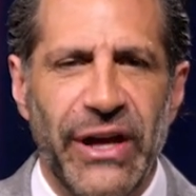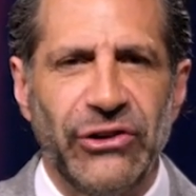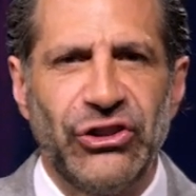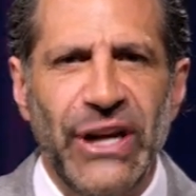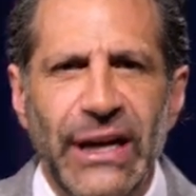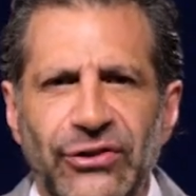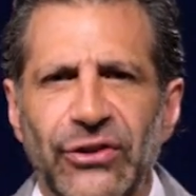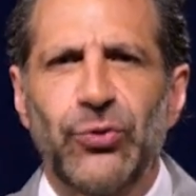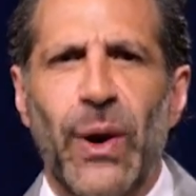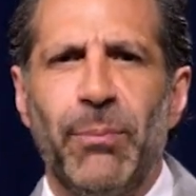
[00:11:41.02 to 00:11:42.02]
that
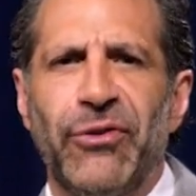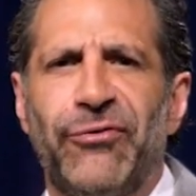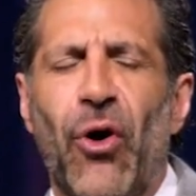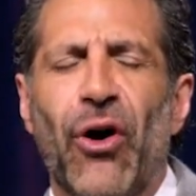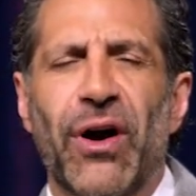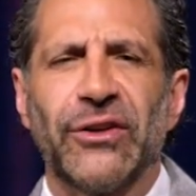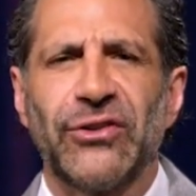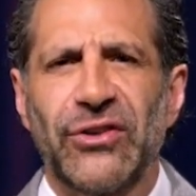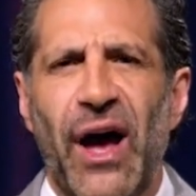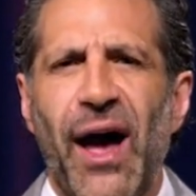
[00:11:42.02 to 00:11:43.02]
Jesus went before
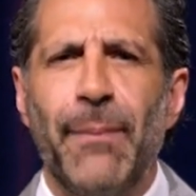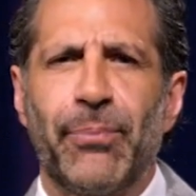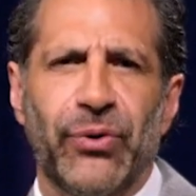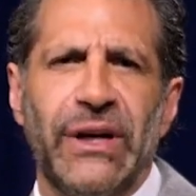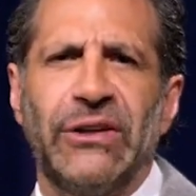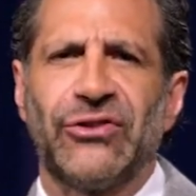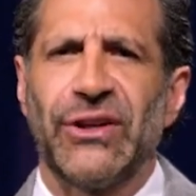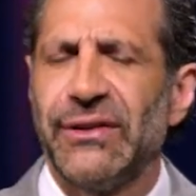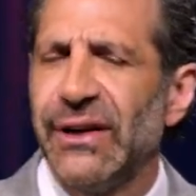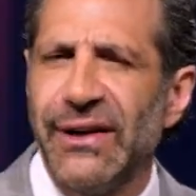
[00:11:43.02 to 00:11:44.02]
us as a high
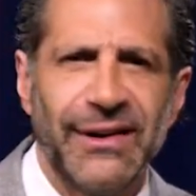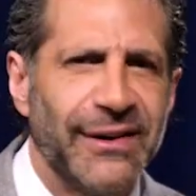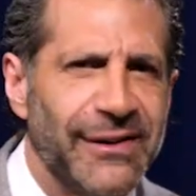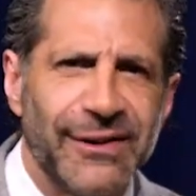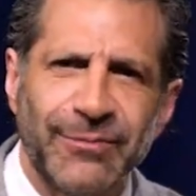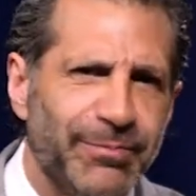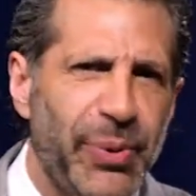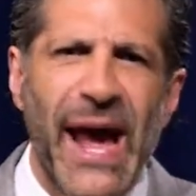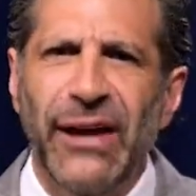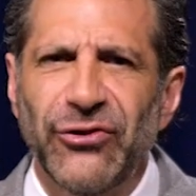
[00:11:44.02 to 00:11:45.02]
priest and
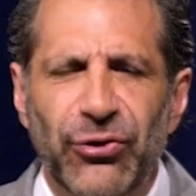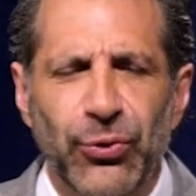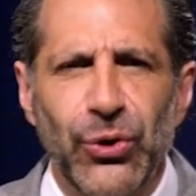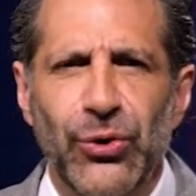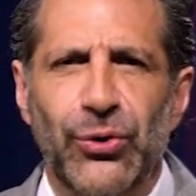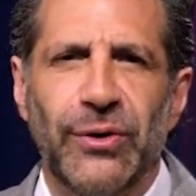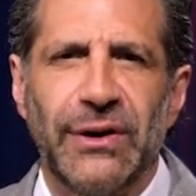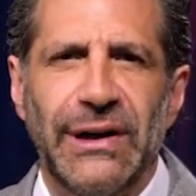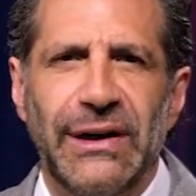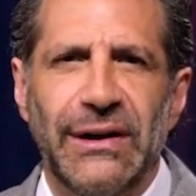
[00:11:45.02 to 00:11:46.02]
passed through
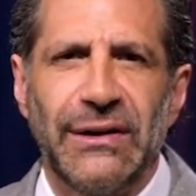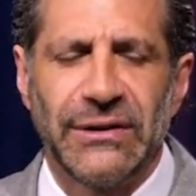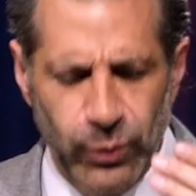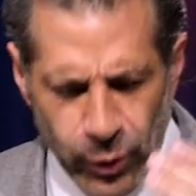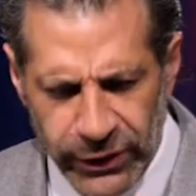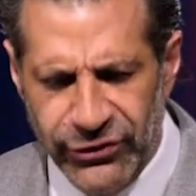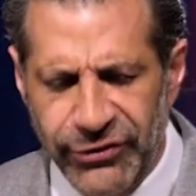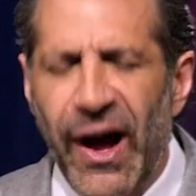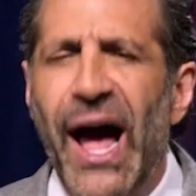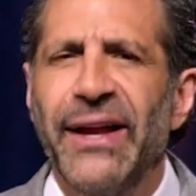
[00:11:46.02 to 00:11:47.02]
what
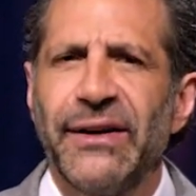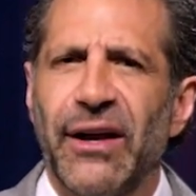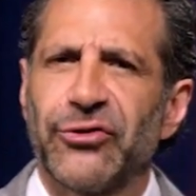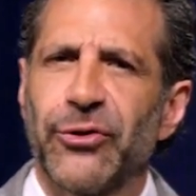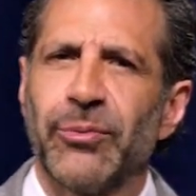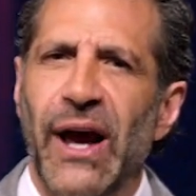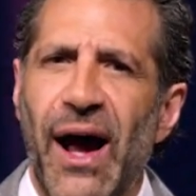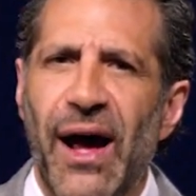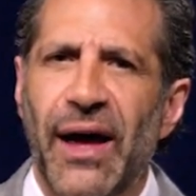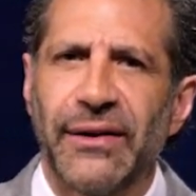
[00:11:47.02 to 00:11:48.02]
divided us from
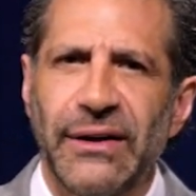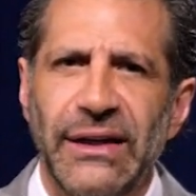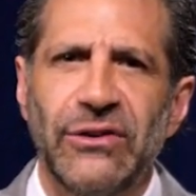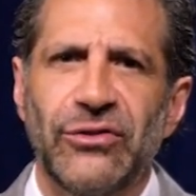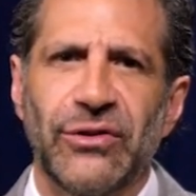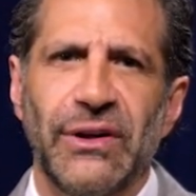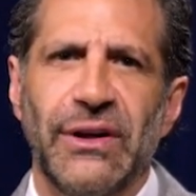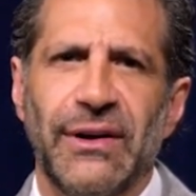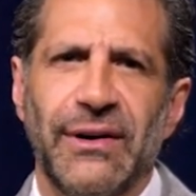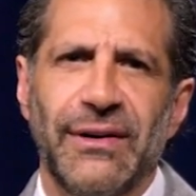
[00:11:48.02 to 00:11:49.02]
God, and he has
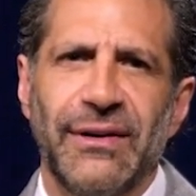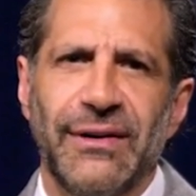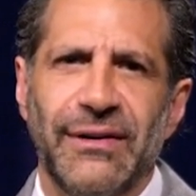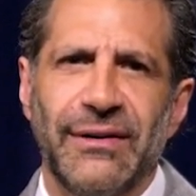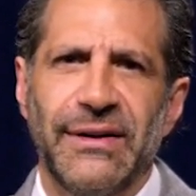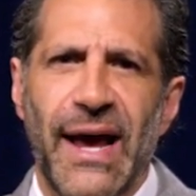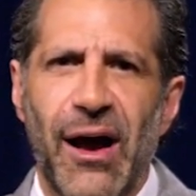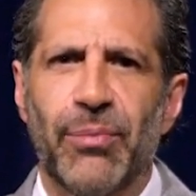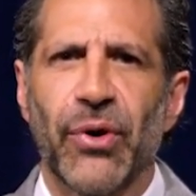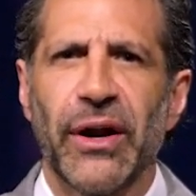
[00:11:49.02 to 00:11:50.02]

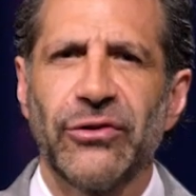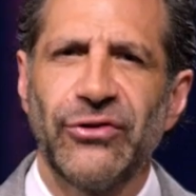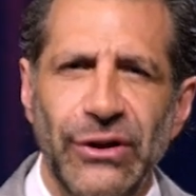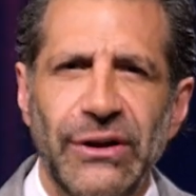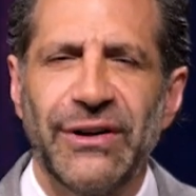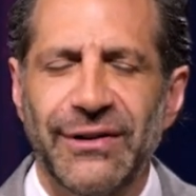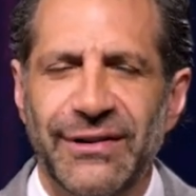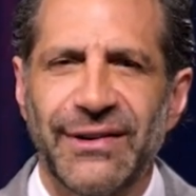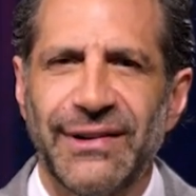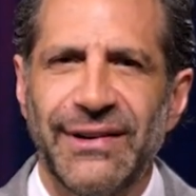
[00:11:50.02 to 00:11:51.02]
now brought us near.
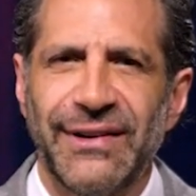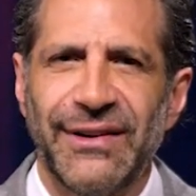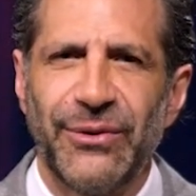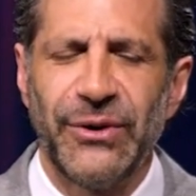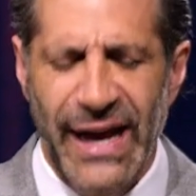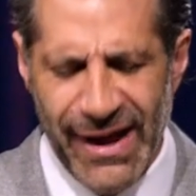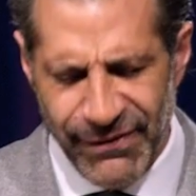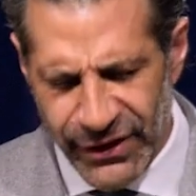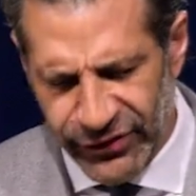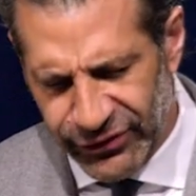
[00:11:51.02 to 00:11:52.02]
We
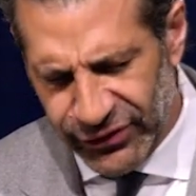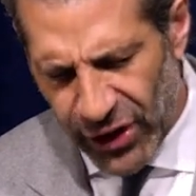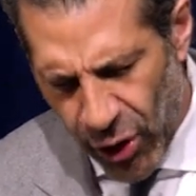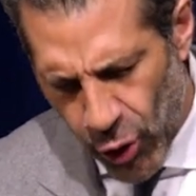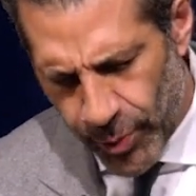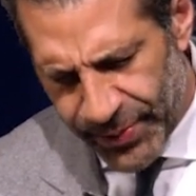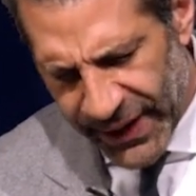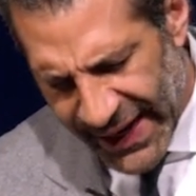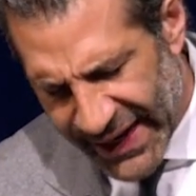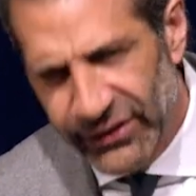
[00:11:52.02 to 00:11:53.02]
have this hope
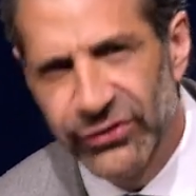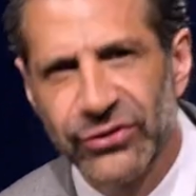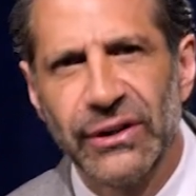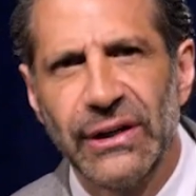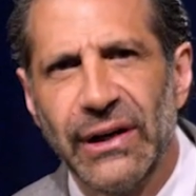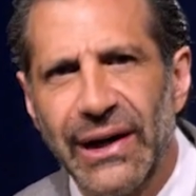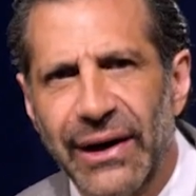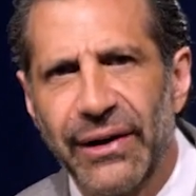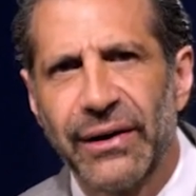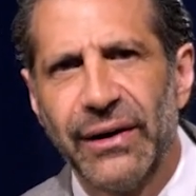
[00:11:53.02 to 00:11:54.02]
as
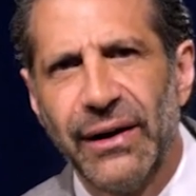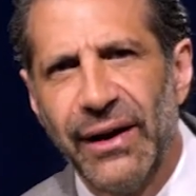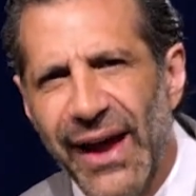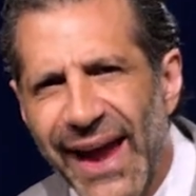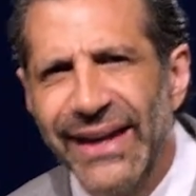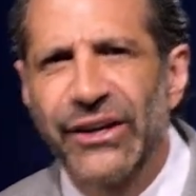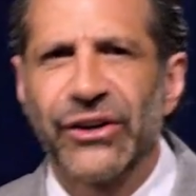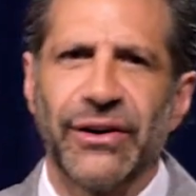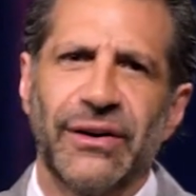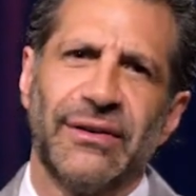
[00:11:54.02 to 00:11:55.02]
our
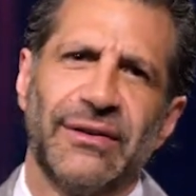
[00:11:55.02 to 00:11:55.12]
anchor,